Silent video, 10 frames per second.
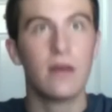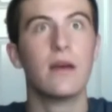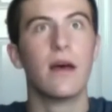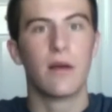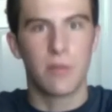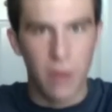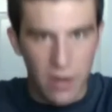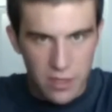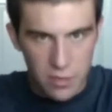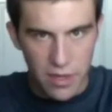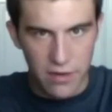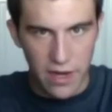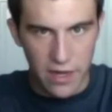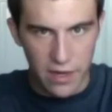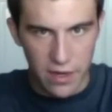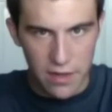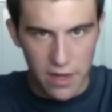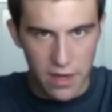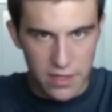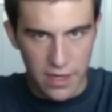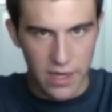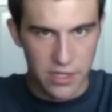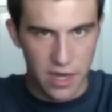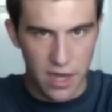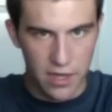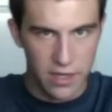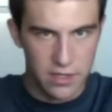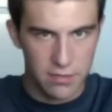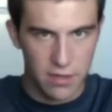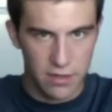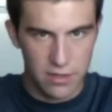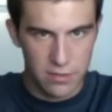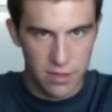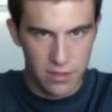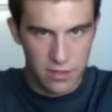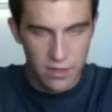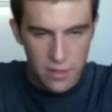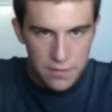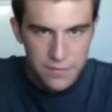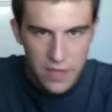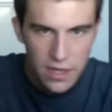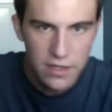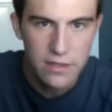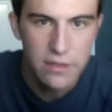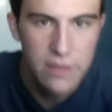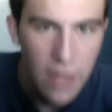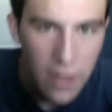health bar displayed right here and then as i get shot it gets smaller and smaller until